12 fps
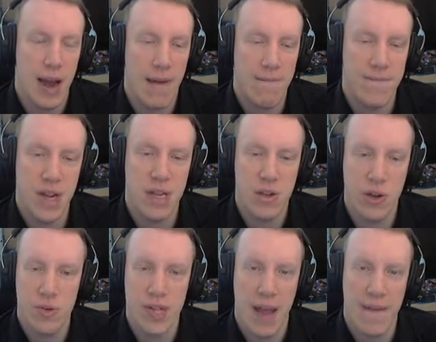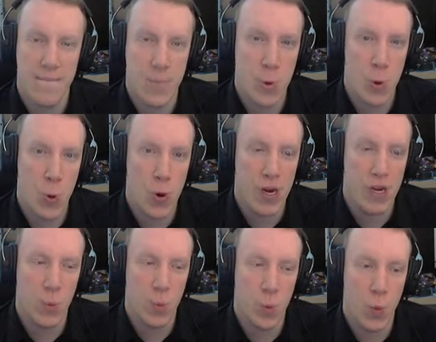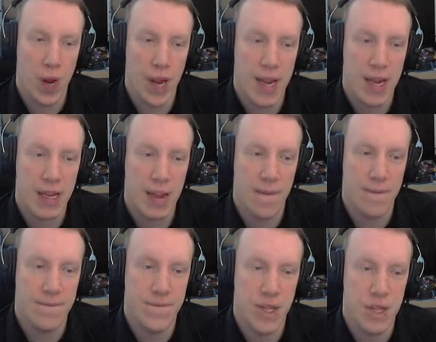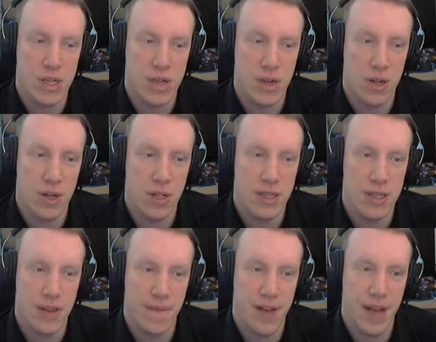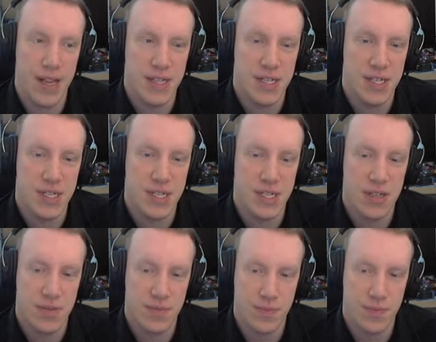I think Ghosts have pretty weak physical defense.